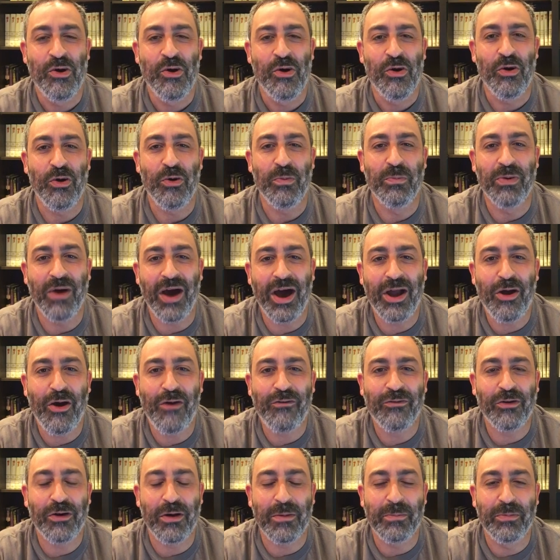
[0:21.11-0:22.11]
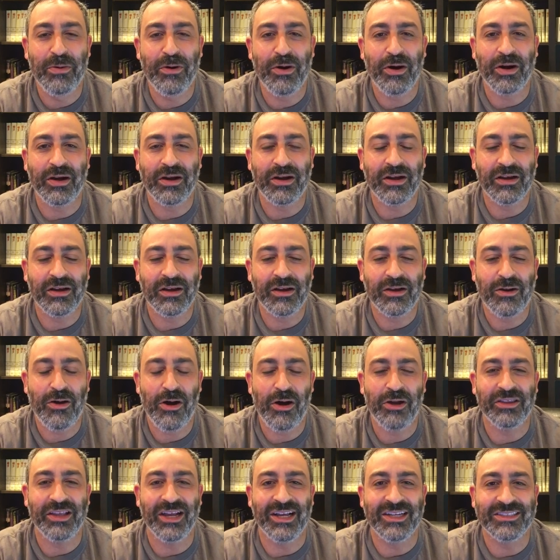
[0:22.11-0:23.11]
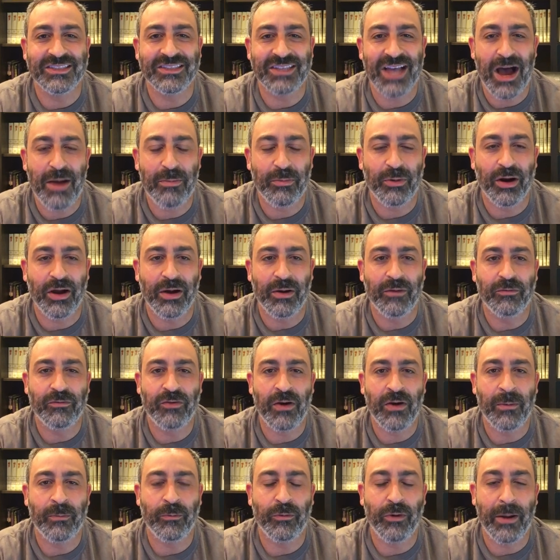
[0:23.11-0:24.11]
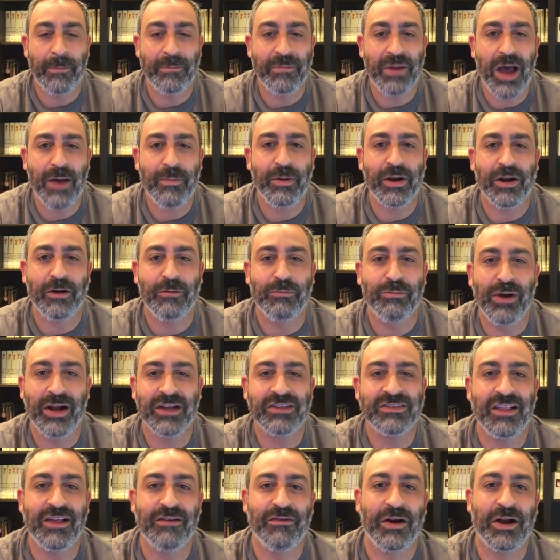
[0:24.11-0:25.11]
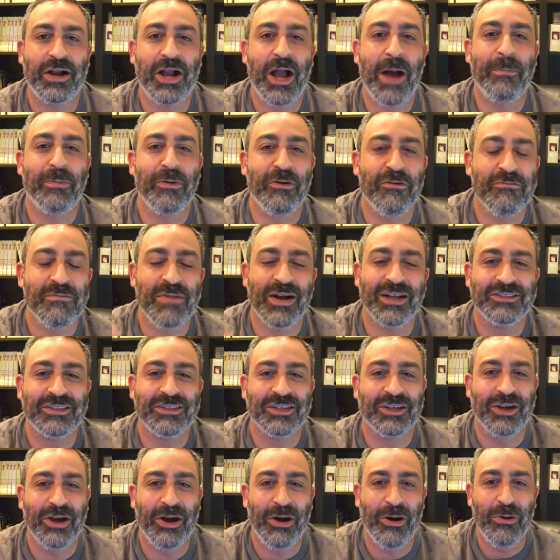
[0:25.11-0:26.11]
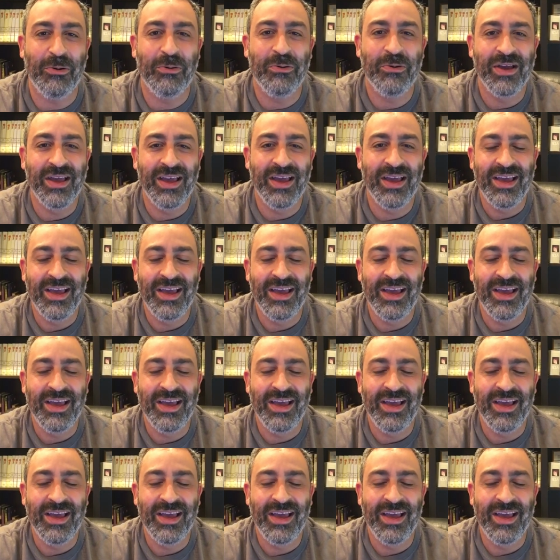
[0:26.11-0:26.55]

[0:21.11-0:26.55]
who brought over a book called Azamra from Reb Menachem of Breslov a couple of months ago